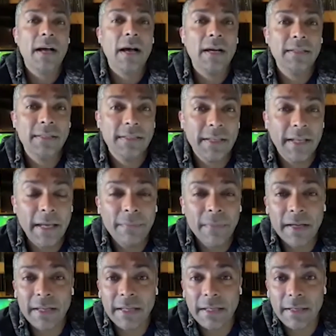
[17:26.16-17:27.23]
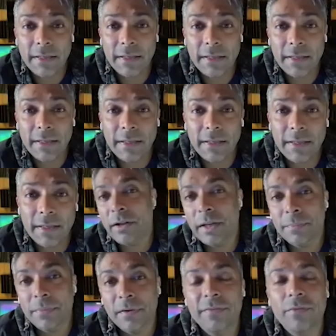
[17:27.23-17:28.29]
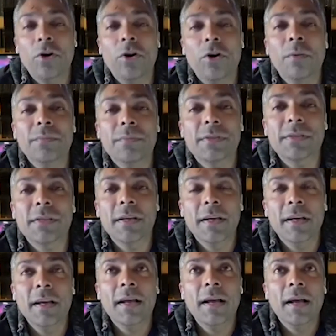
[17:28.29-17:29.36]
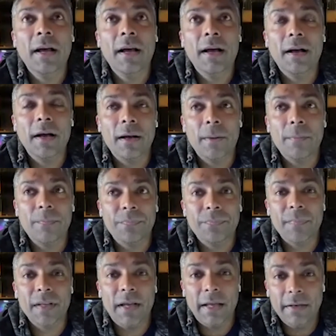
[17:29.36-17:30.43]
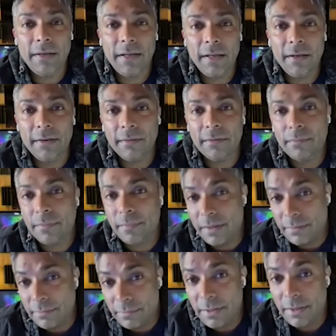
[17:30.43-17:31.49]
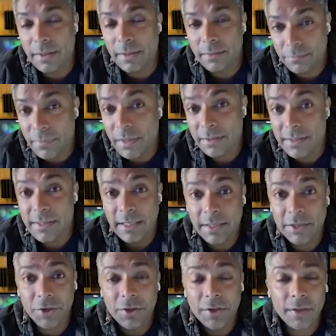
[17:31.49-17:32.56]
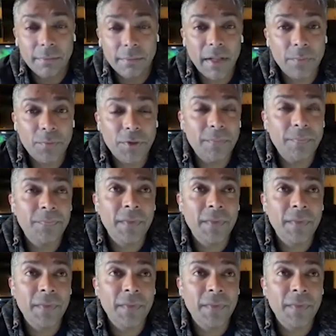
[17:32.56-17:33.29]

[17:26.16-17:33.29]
artist name, and he regularly performs in the scene here in Melbourne.